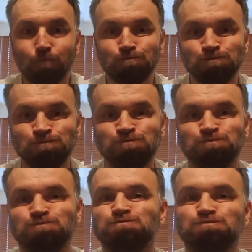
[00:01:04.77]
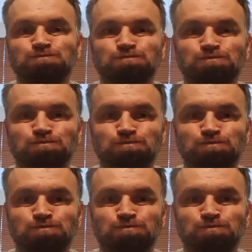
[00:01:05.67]

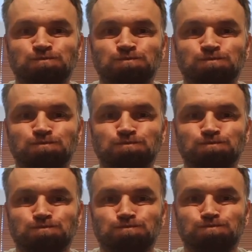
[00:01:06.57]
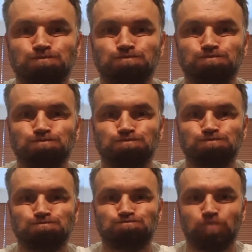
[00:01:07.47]

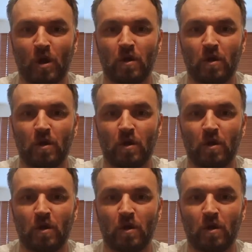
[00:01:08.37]
(silence)